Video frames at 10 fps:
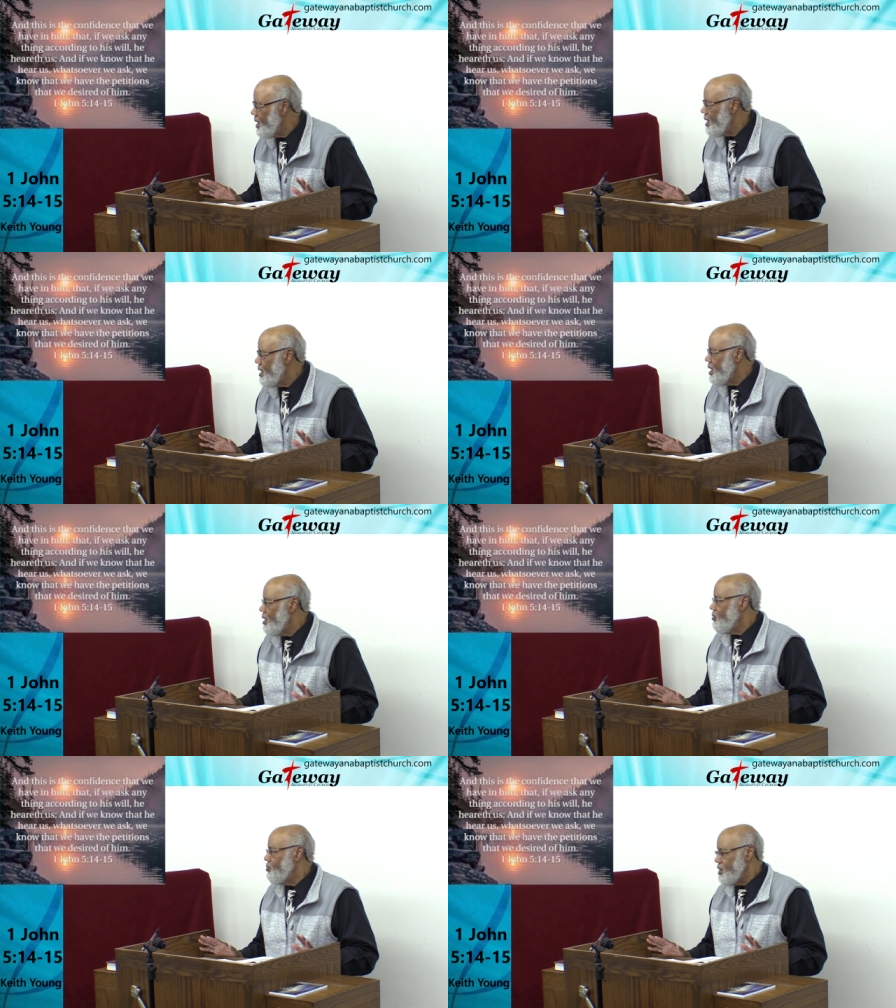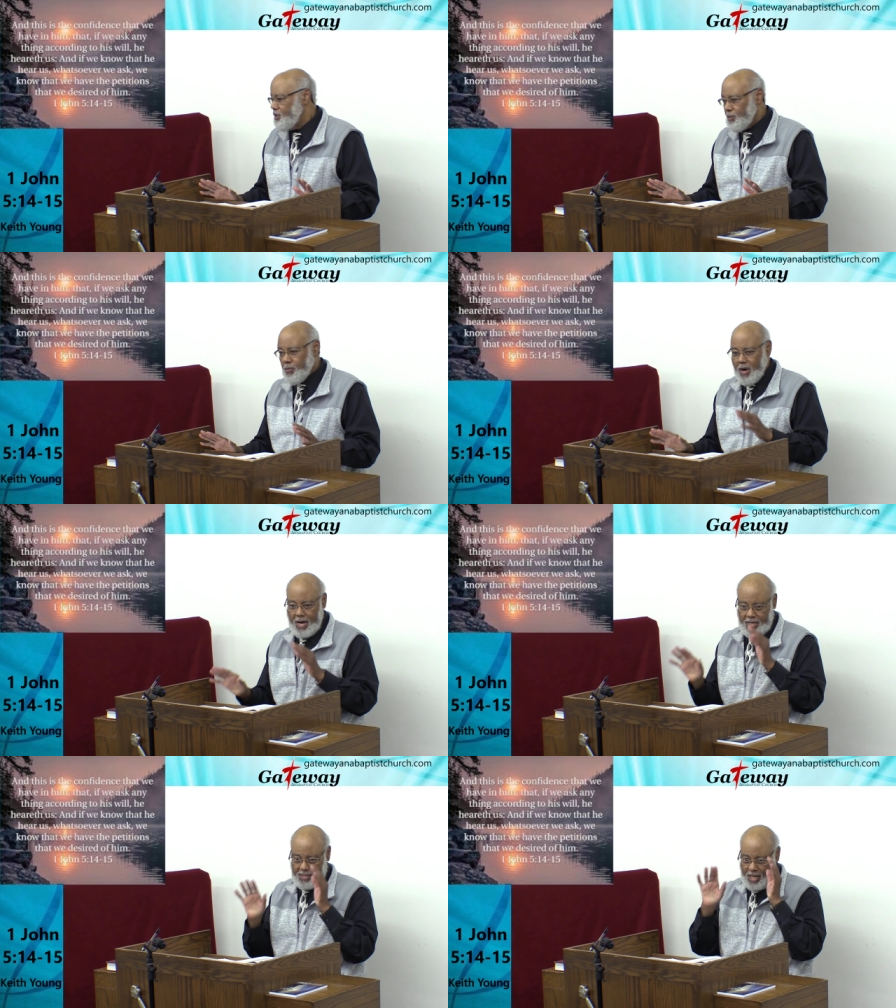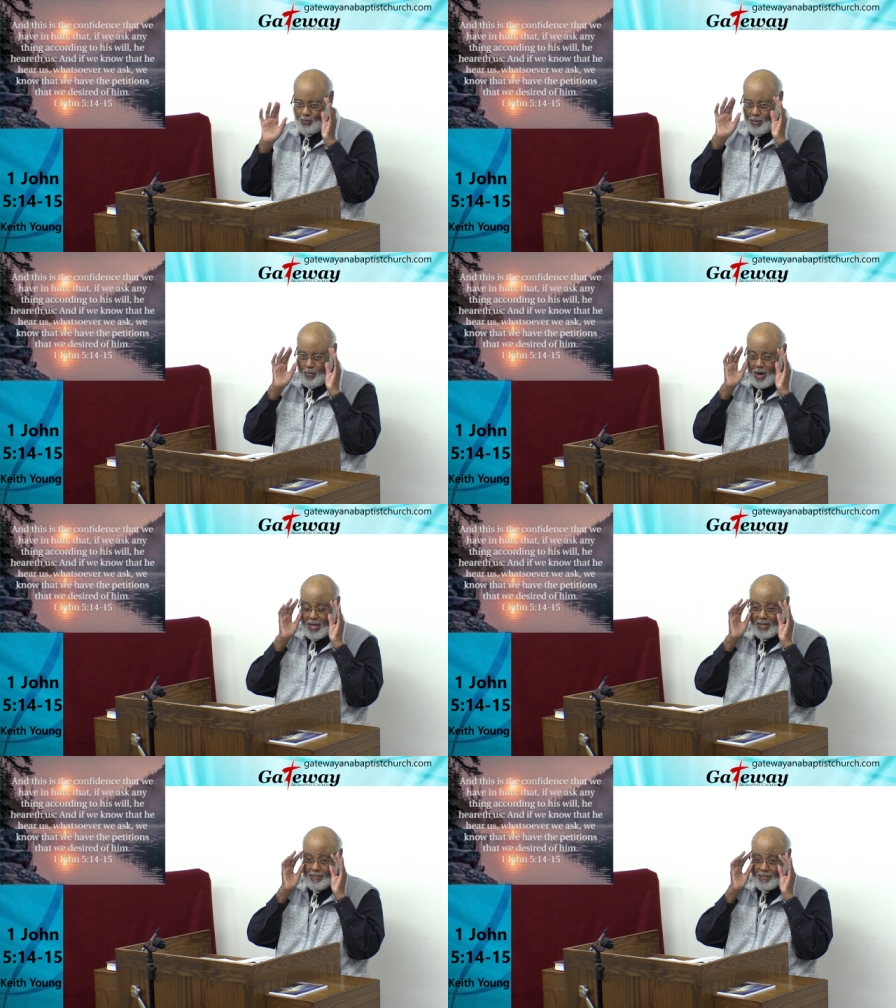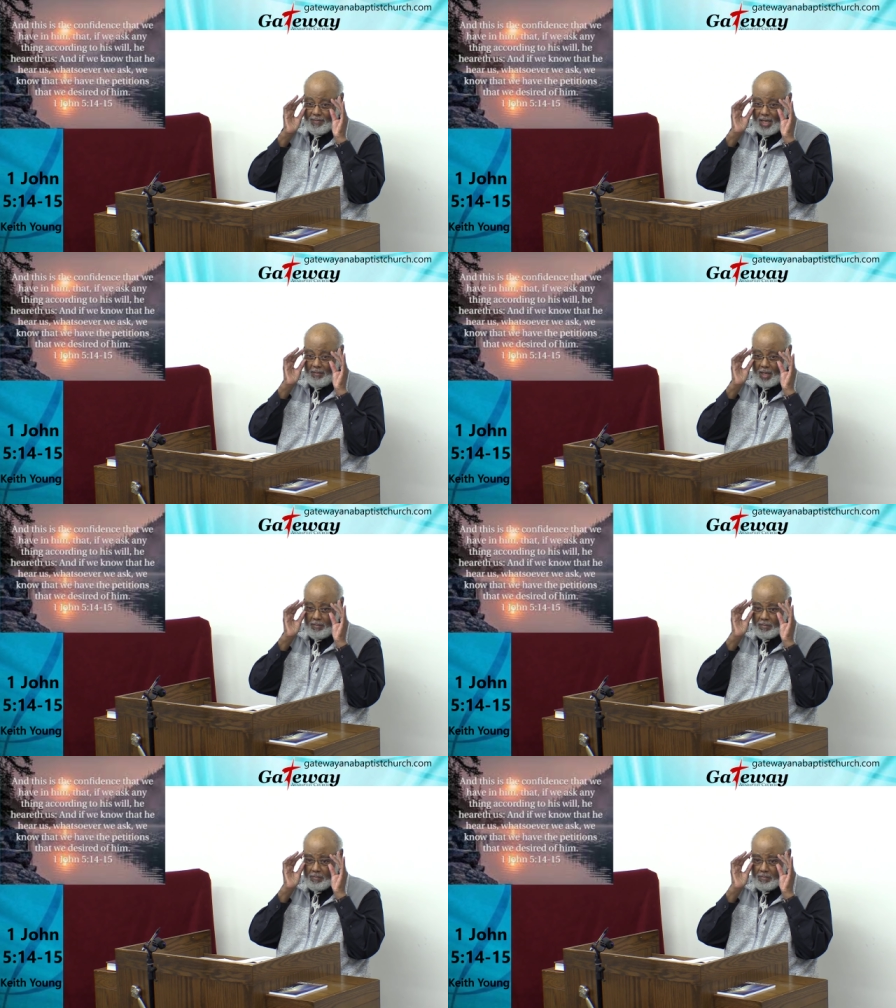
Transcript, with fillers: Mm-hmm. One of the prayers that we pray, amen,